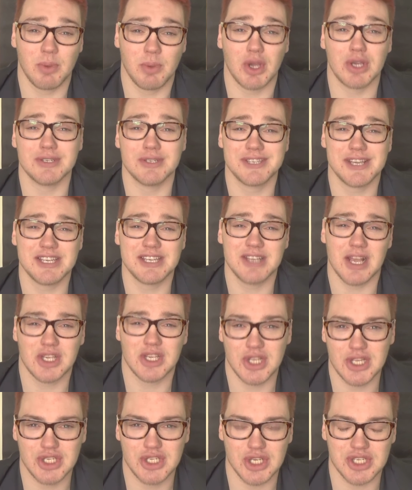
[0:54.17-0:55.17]
because he's
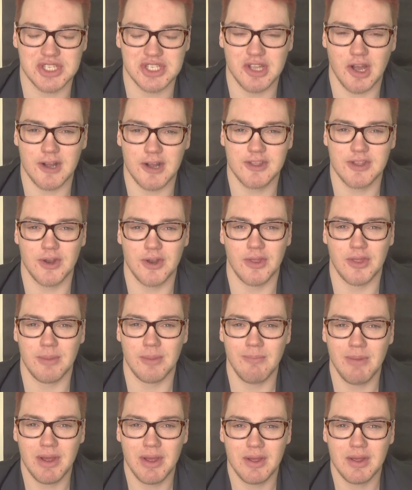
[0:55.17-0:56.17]
actually just started on them